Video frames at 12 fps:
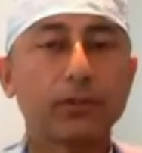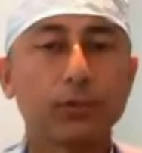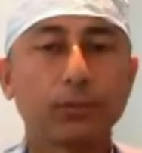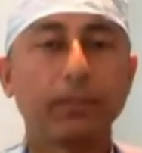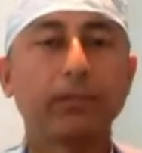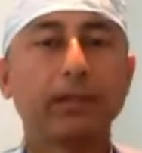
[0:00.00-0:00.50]

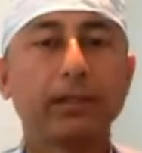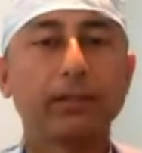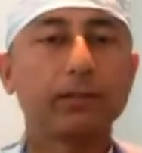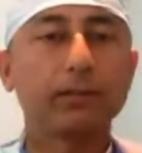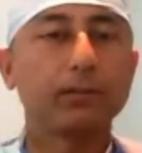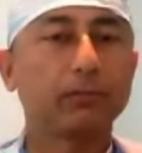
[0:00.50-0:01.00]
superior
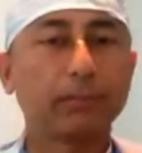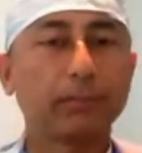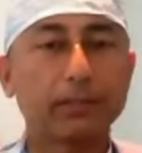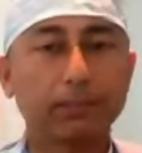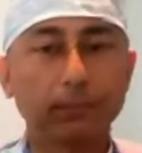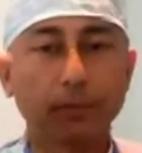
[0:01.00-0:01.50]
to those
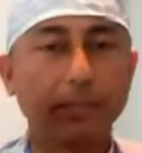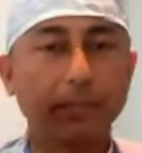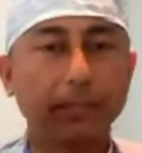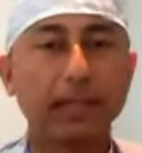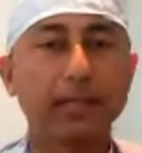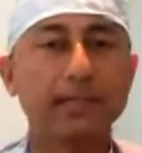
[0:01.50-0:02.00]

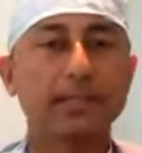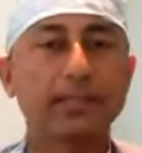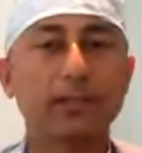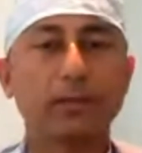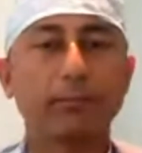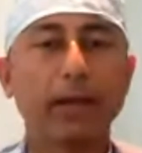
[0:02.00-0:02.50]
presbyopic
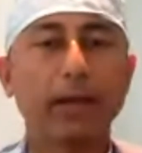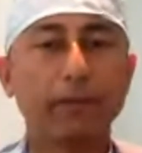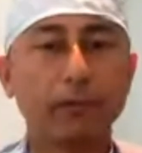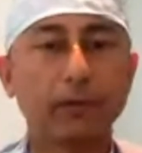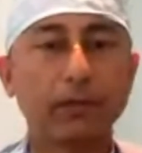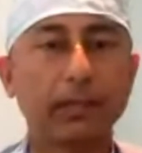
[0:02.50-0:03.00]
glasses or
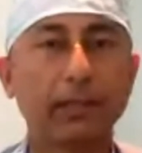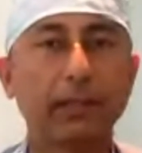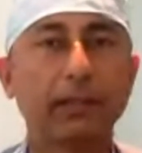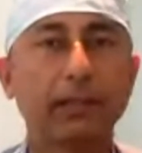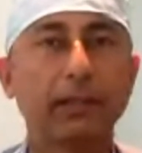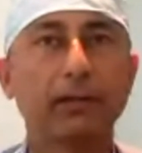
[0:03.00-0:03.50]
bifocal
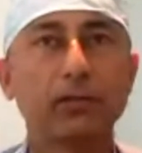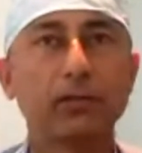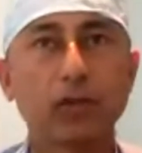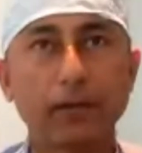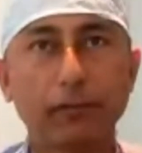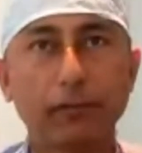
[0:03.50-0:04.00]
or
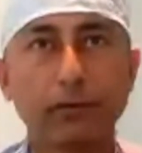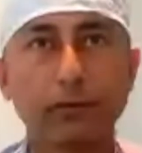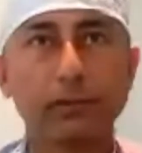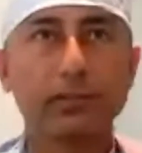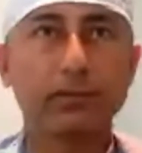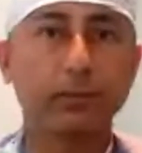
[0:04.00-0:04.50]

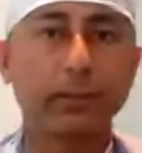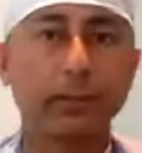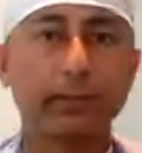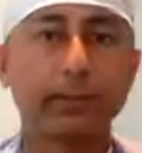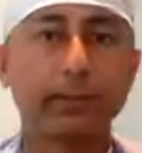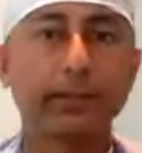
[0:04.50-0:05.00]
trifocals you
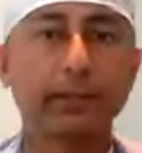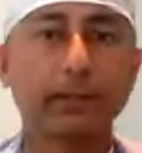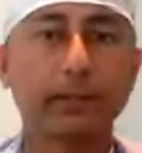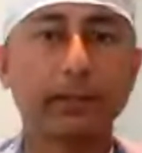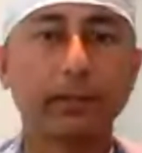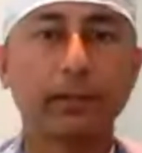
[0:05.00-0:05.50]
wear in
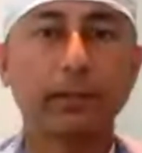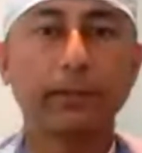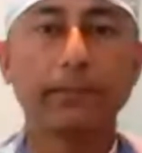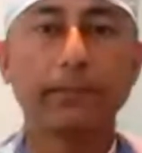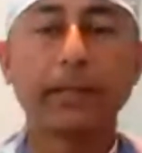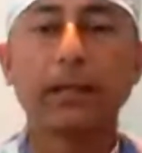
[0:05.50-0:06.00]
your